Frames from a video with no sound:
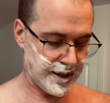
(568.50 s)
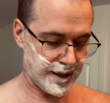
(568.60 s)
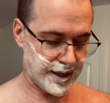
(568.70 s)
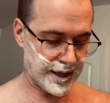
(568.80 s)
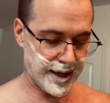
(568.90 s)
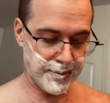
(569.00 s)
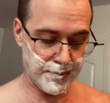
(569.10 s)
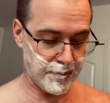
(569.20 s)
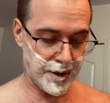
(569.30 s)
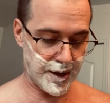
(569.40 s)
And
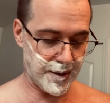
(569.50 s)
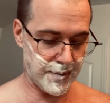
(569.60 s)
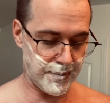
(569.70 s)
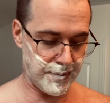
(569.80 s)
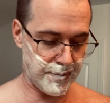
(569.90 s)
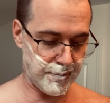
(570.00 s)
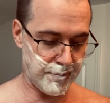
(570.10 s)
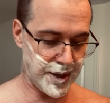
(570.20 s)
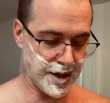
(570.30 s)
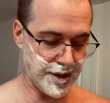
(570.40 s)
I'm
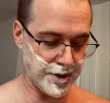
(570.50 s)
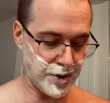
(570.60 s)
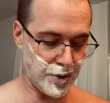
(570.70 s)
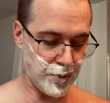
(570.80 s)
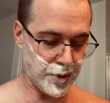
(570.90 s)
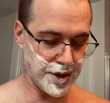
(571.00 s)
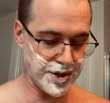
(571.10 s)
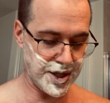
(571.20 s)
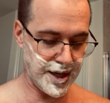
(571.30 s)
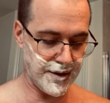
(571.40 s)
big on the cold water
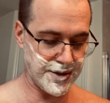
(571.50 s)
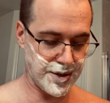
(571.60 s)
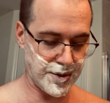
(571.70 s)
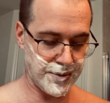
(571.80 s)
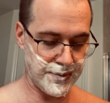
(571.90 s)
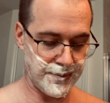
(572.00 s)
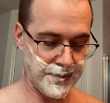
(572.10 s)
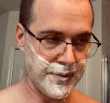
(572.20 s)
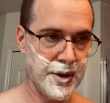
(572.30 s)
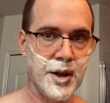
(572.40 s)
shave, so
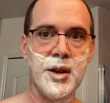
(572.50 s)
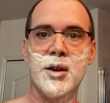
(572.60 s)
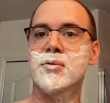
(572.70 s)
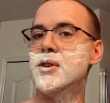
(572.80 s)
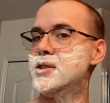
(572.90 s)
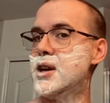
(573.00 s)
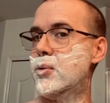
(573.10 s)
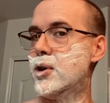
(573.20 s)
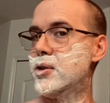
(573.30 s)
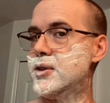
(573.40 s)
rinse that
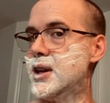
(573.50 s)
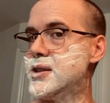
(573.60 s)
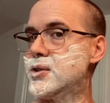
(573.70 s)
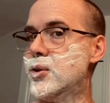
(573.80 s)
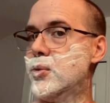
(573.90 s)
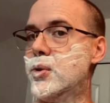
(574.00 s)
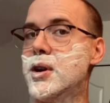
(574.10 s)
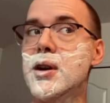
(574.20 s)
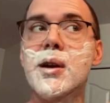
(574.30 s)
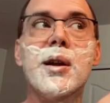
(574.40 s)
water in the nice cold
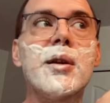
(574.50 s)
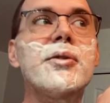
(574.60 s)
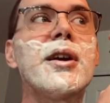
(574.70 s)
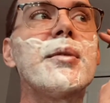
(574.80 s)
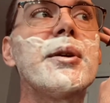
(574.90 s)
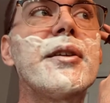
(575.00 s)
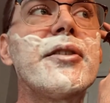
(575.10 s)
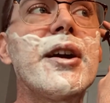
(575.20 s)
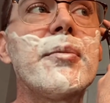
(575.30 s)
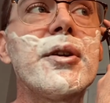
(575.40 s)
water. Sorry, we got
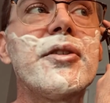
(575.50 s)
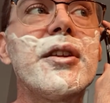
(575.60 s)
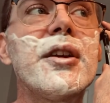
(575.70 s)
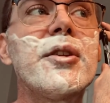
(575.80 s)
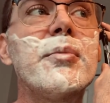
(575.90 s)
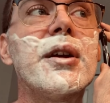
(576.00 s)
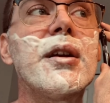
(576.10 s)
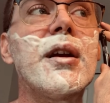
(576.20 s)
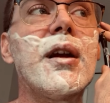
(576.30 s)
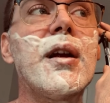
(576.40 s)
sideburns in the other
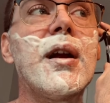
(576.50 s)
mirror.